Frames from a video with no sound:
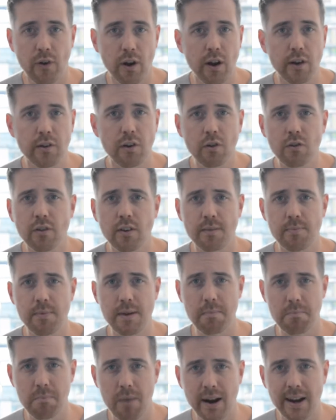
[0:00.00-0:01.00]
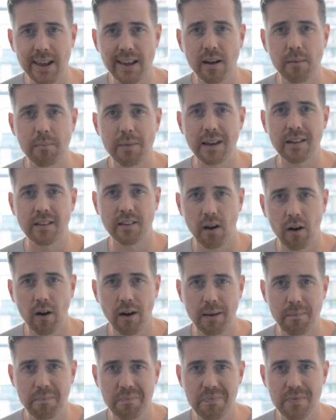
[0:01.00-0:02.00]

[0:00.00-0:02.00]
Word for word: And I don't just mean money, I mean time.